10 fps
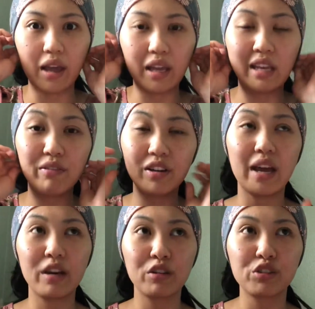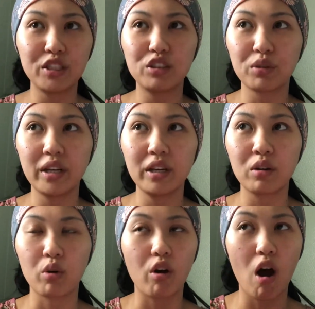Even energy drink
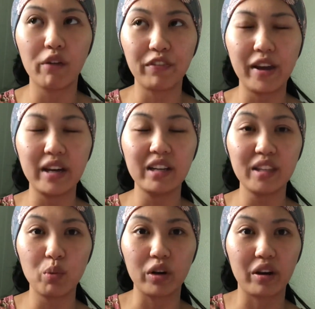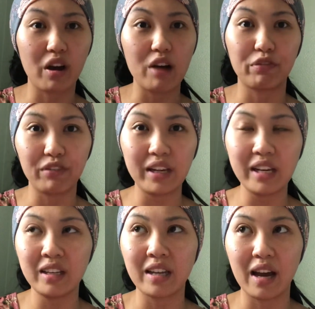or coffee, anything with
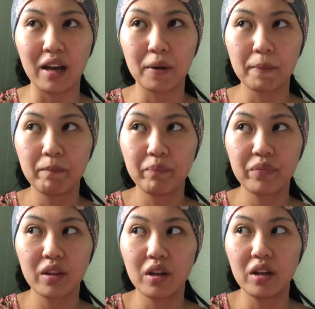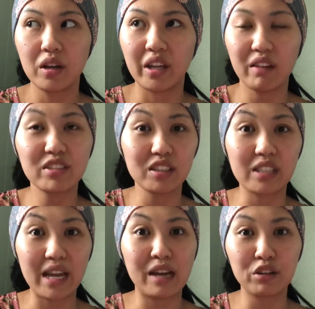caffeine that gives
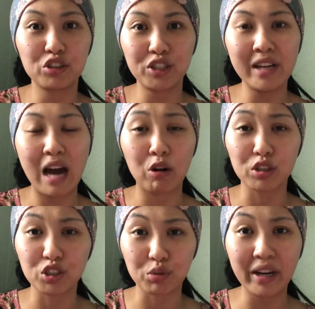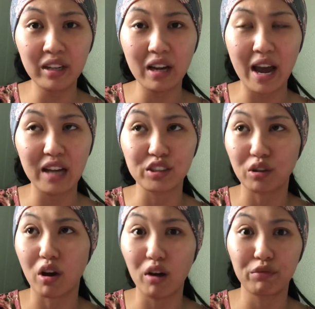us energy, our strength has to
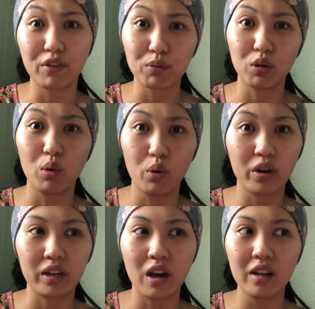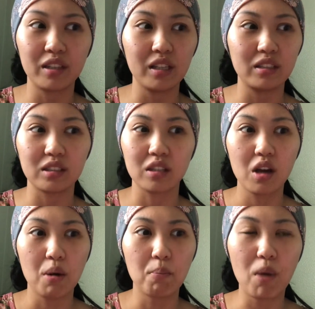come from the Lord, not these
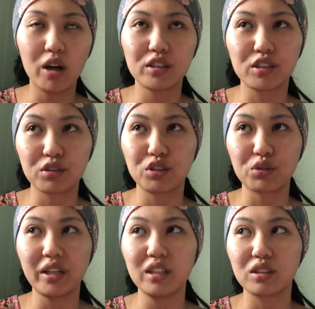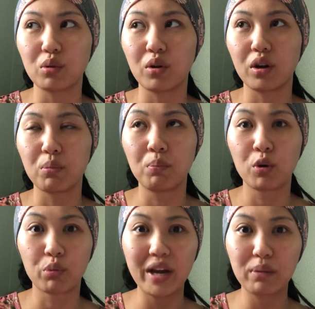monster drinks or
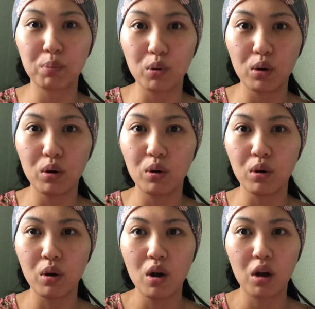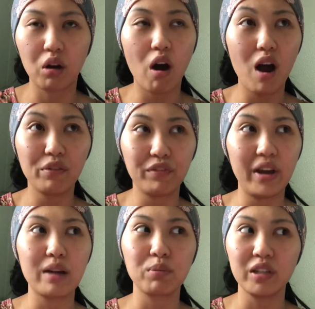Red Bull, coffee.
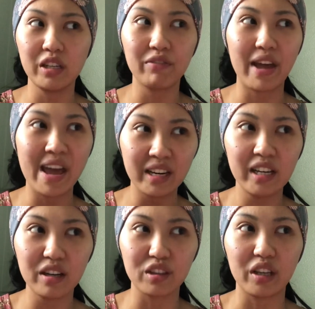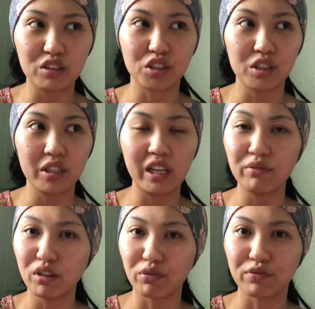I believe any addiction,
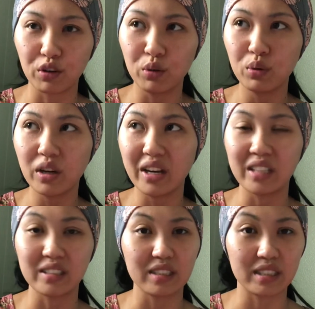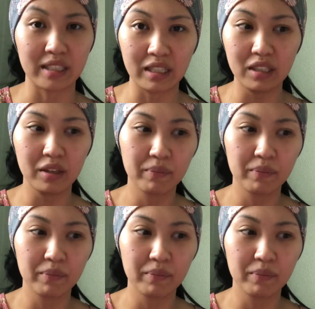even food, is a sin.